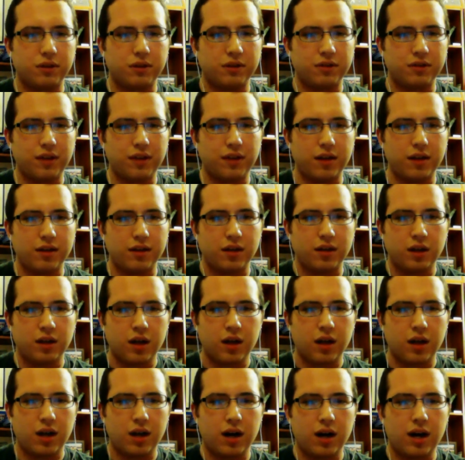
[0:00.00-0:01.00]
extent,
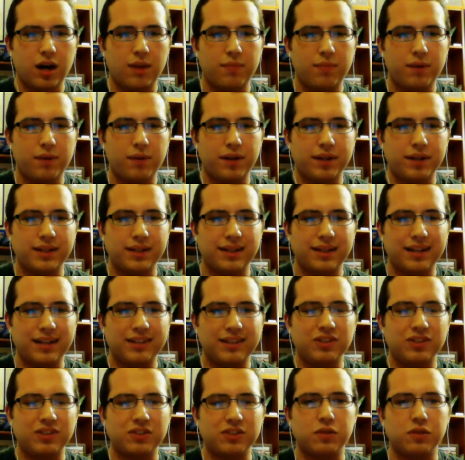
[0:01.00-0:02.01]
but that's
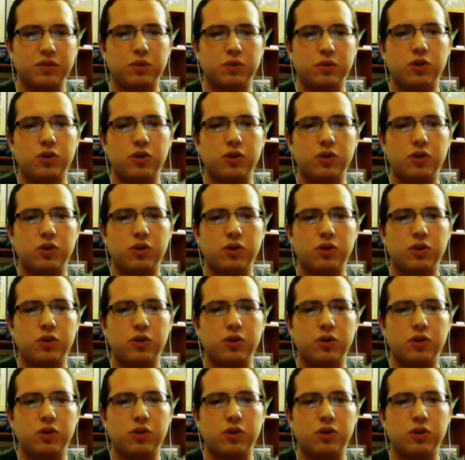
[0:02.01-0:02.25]
just because we're